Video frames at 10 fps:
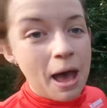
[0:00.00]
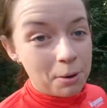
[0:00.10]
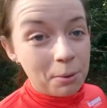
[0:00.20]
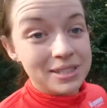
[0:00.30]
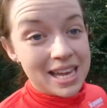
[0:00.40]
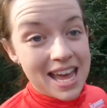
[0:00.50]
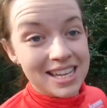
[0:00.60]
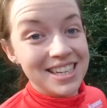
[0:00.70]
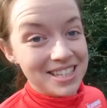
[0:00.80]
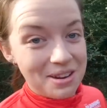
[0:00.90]
a proper
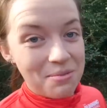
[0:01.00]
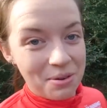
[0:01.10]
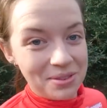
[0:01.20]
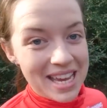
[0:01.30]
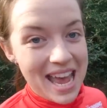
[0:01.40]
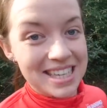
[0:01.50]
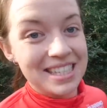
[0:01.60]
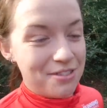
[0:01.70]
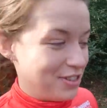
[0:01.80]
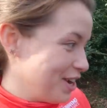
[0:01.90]
test isn't a proper
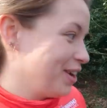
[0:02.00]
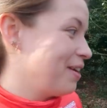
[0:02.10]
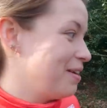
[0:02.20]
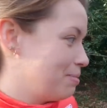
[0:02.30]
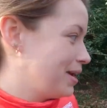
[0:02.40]
test if you don't go in a